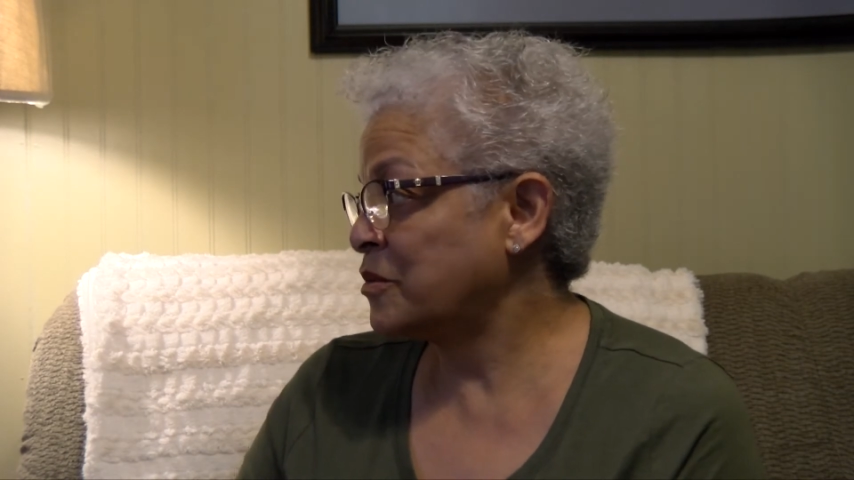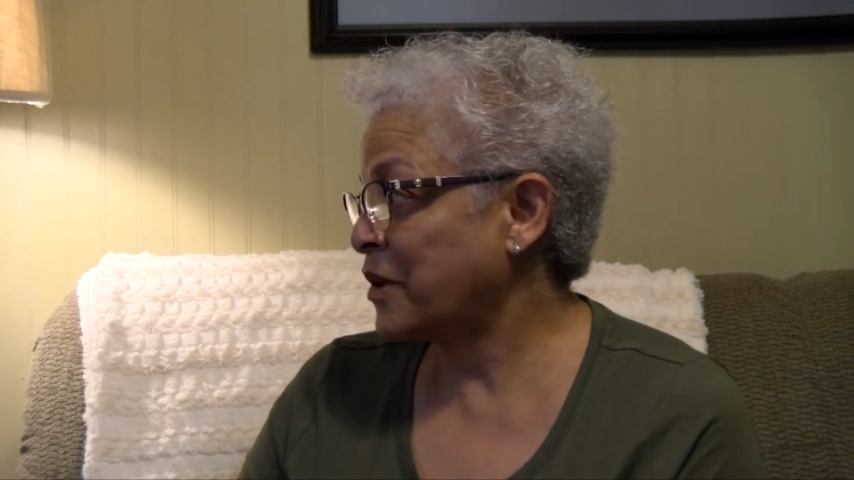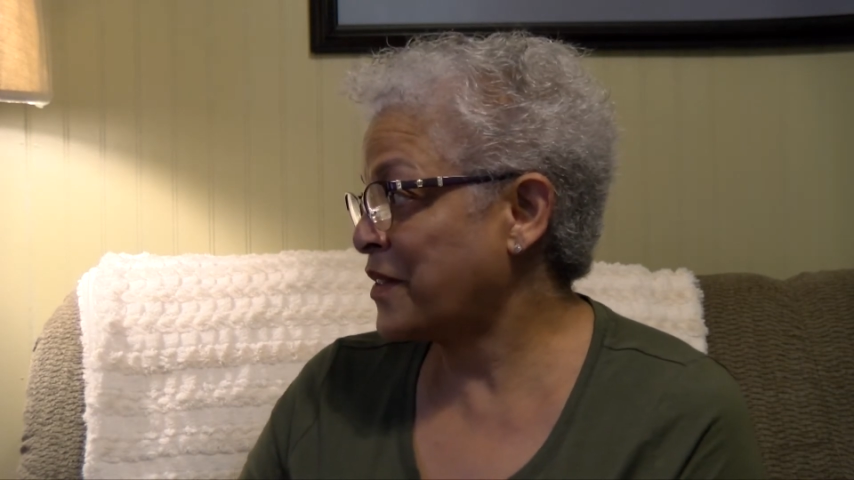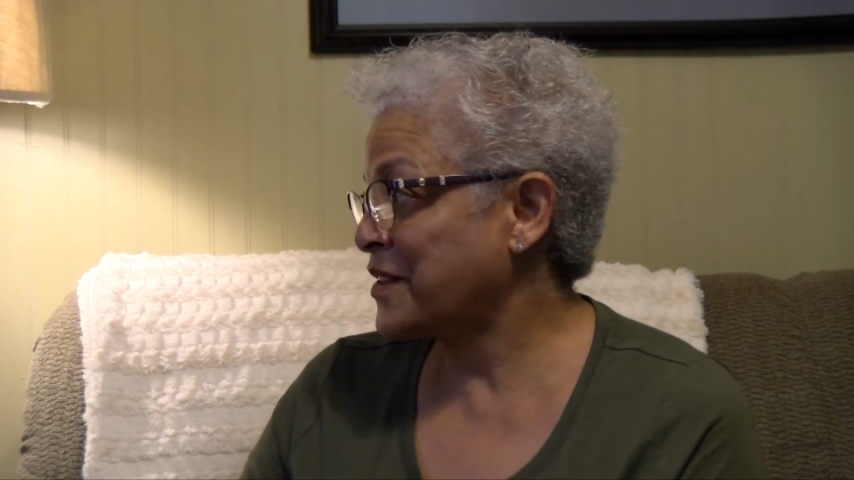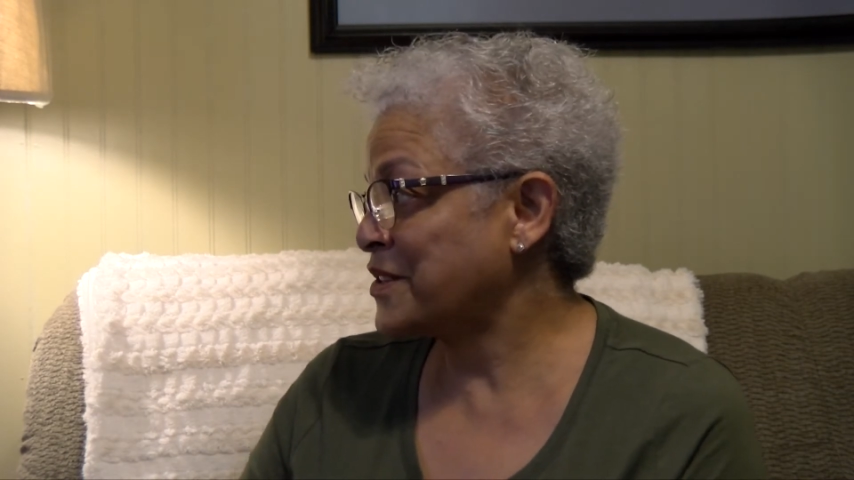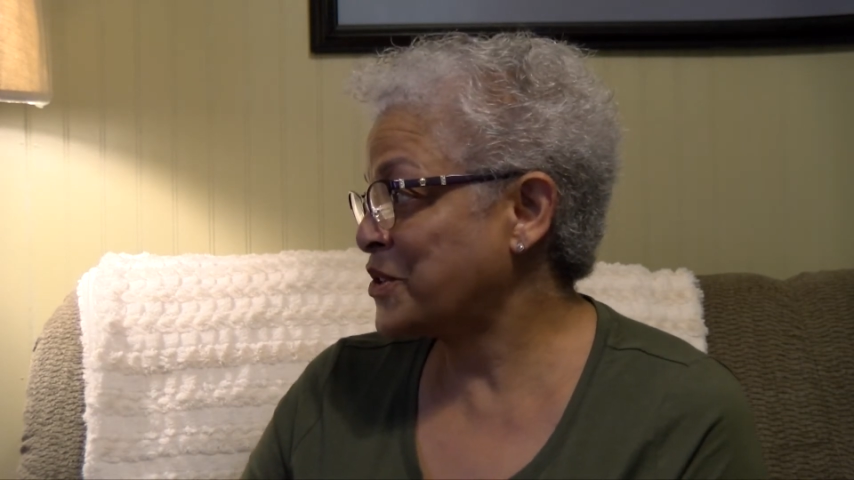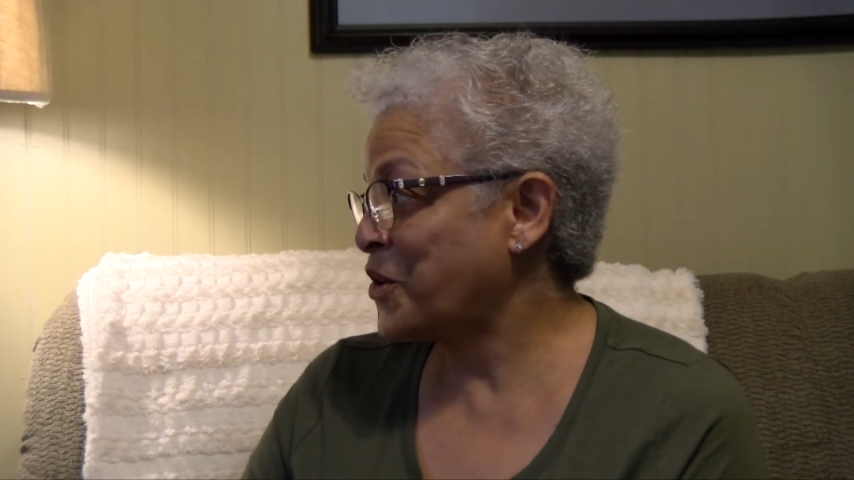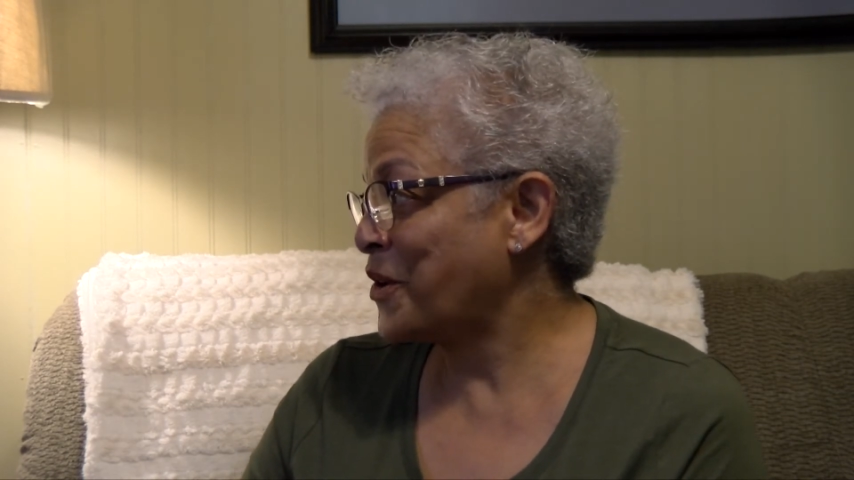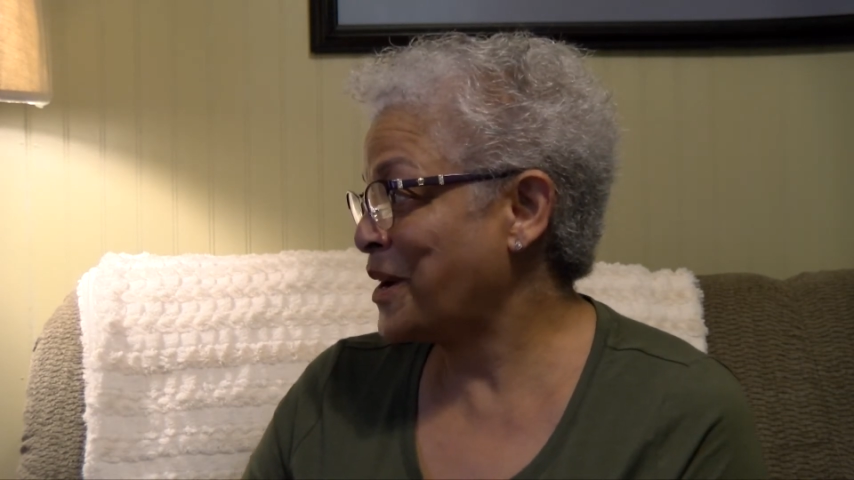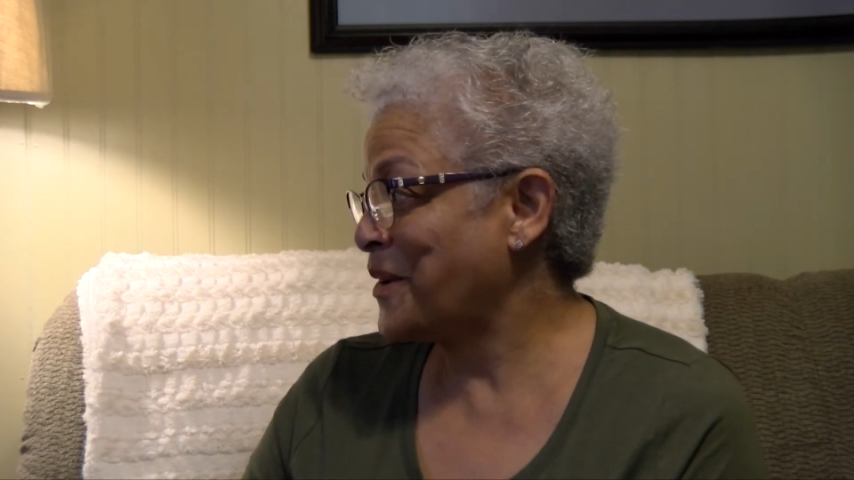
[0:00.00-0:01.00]
brothers
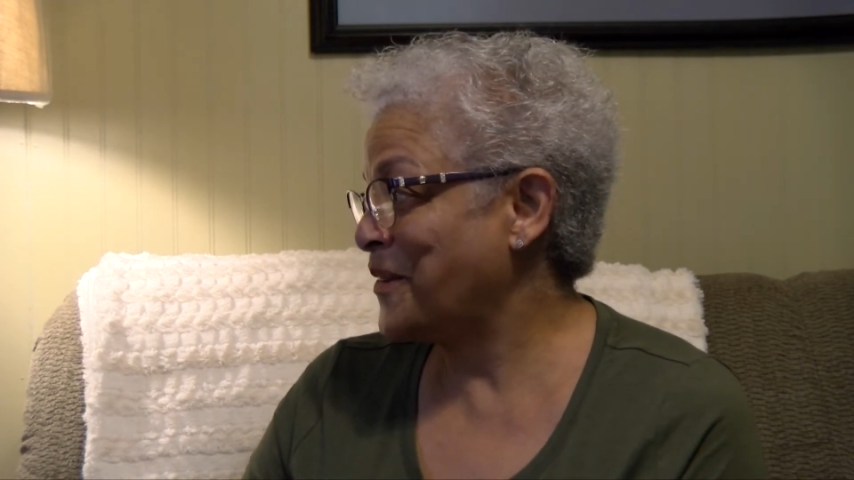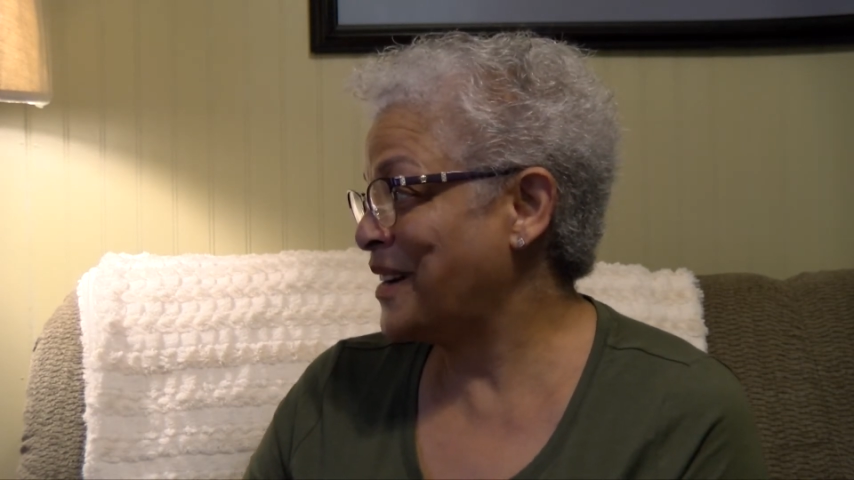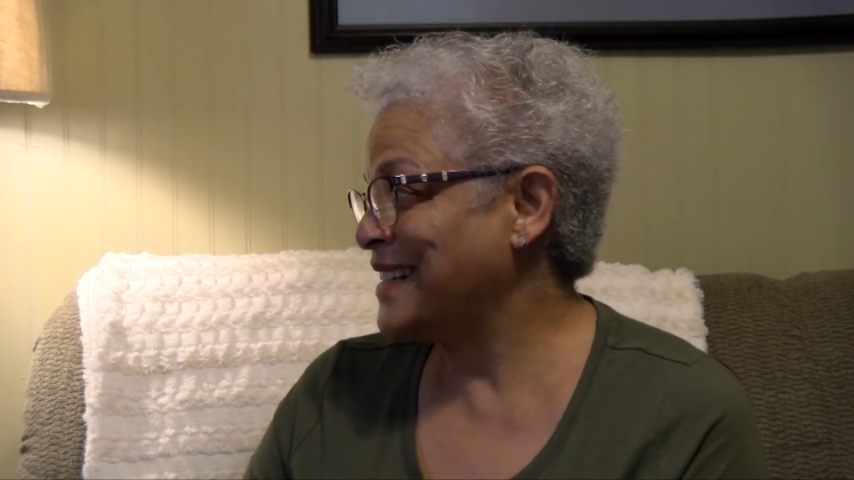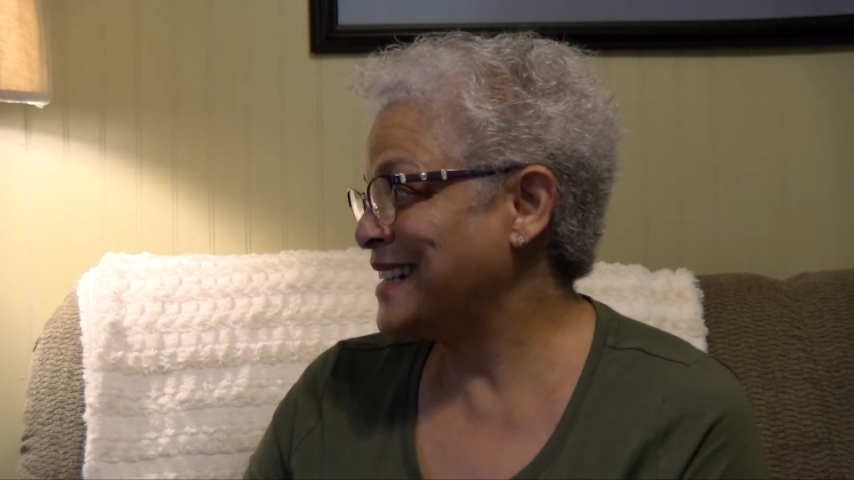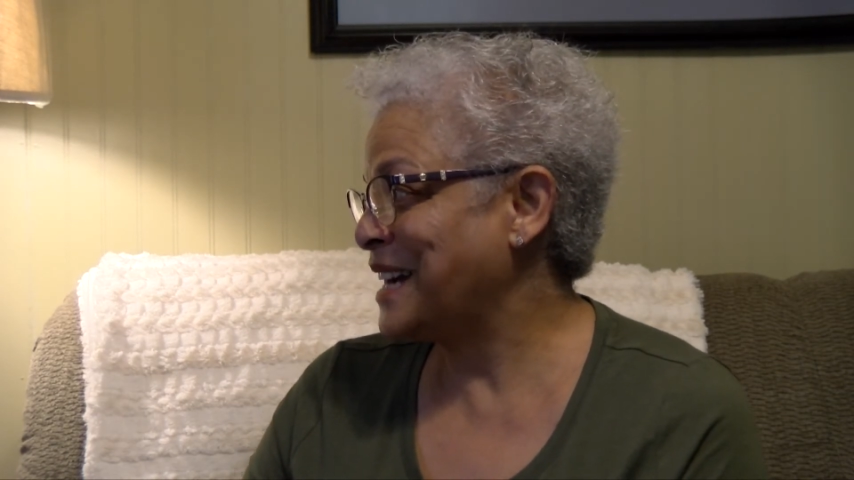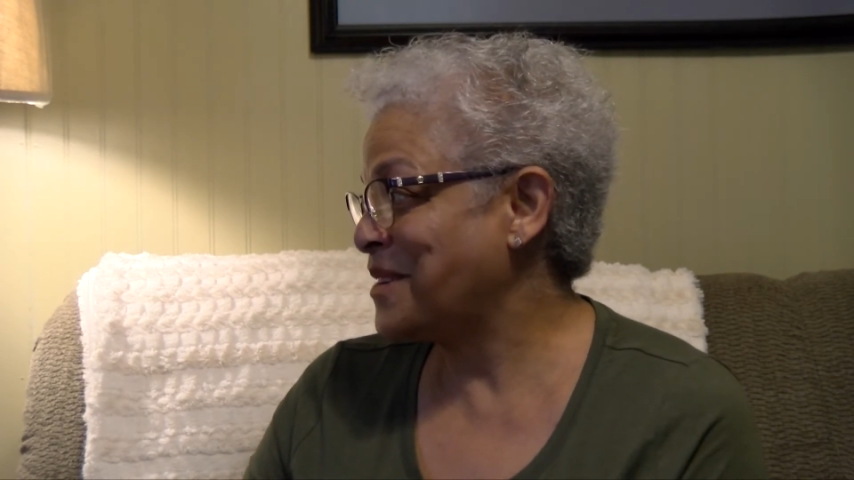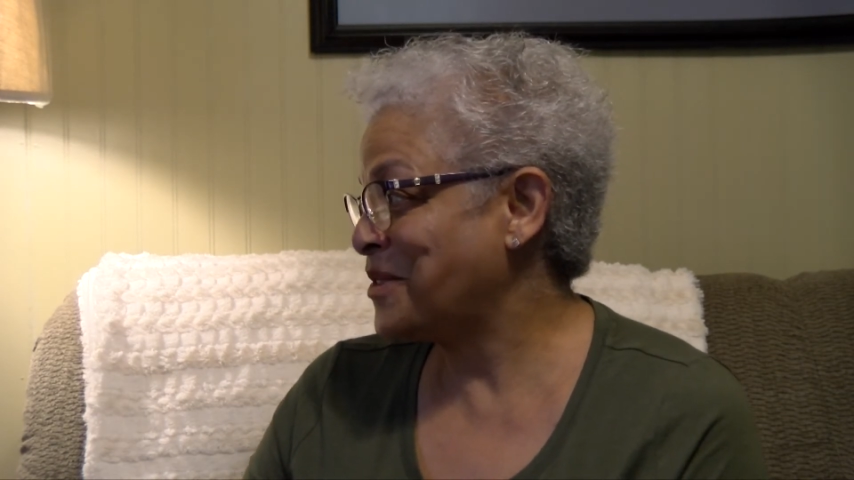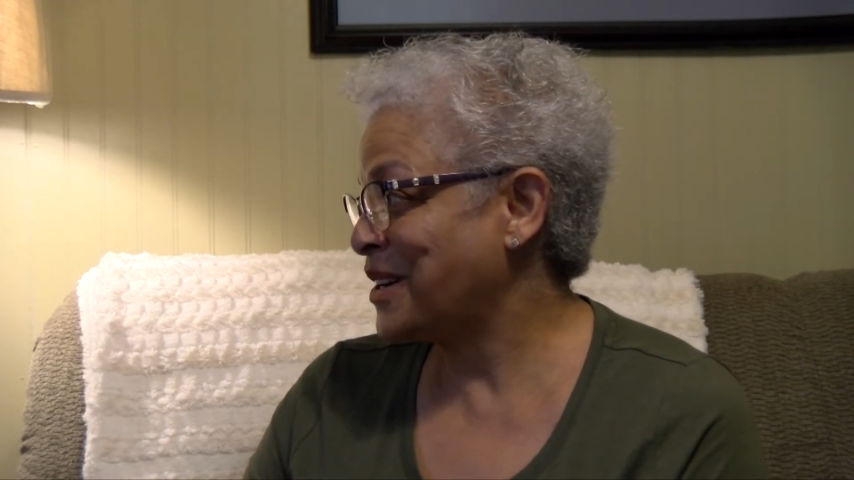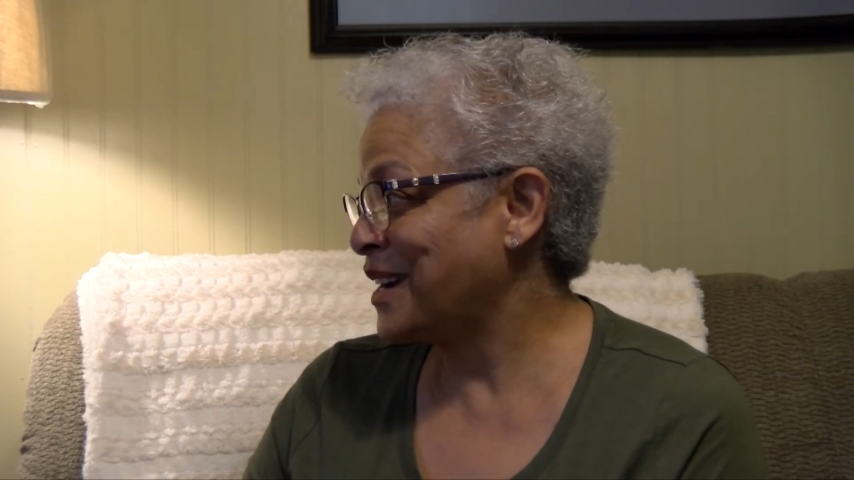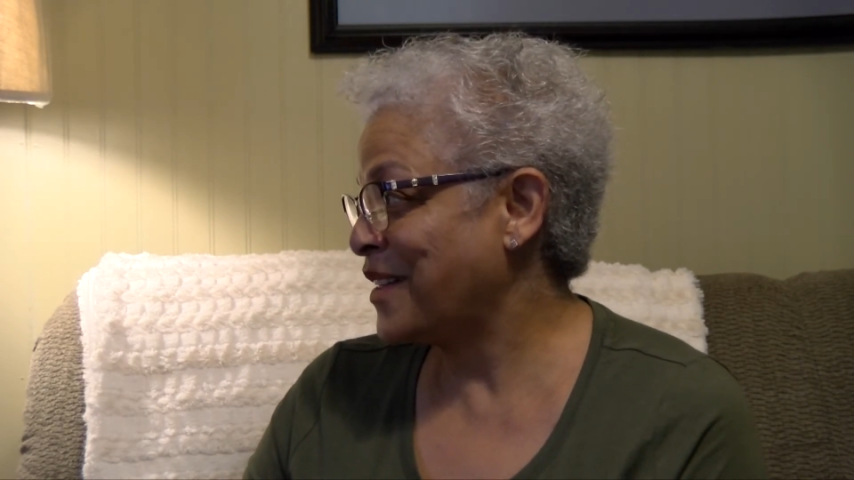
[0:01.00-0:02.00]
taught at one time
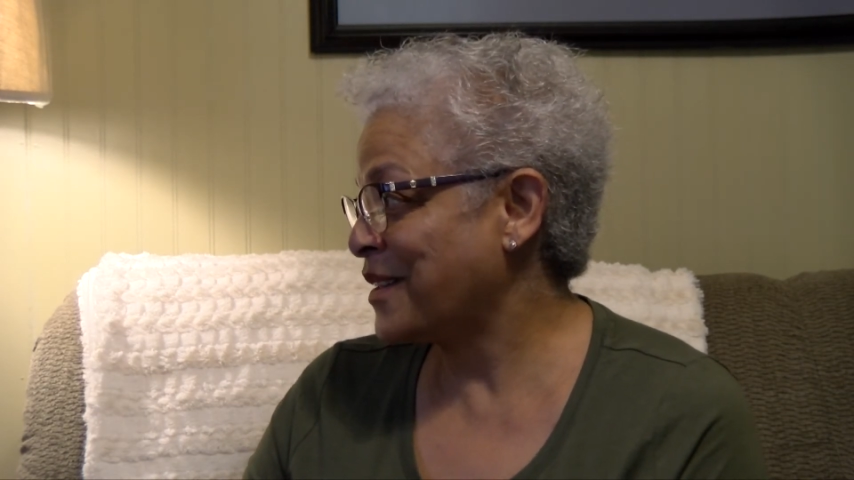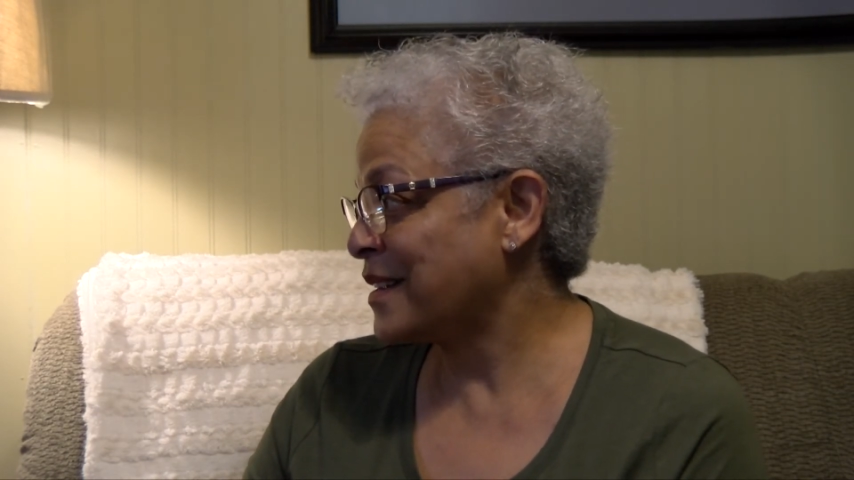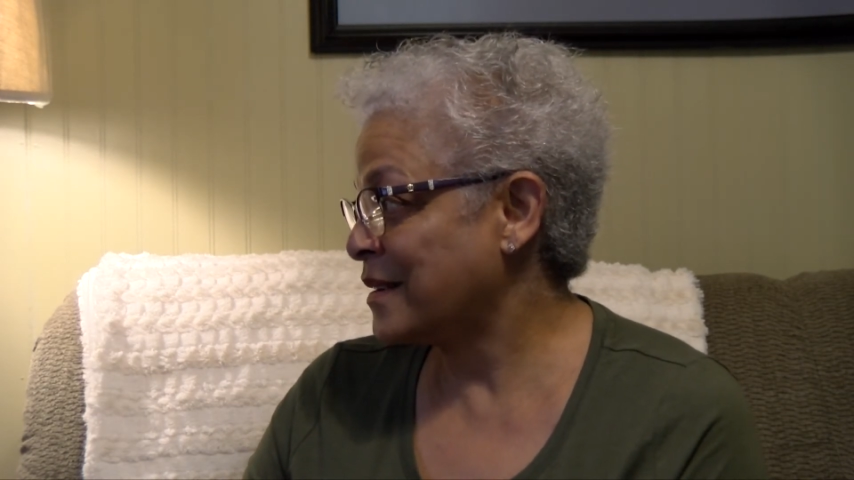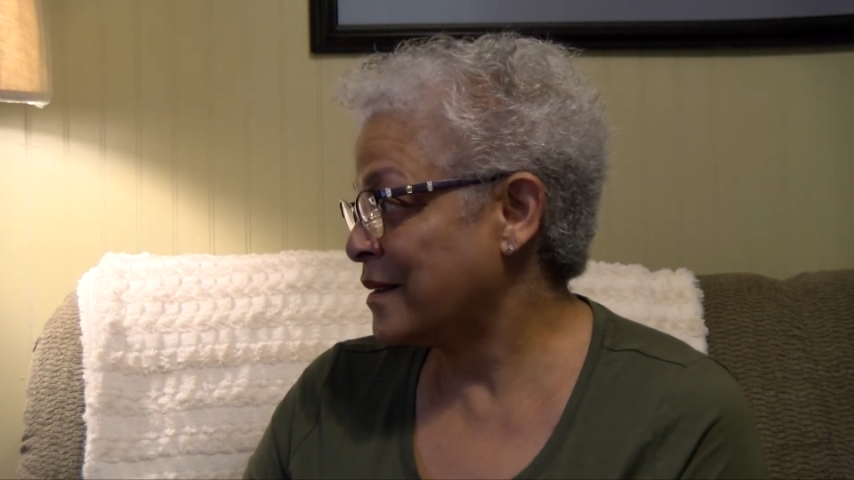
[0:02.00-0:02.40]
or another,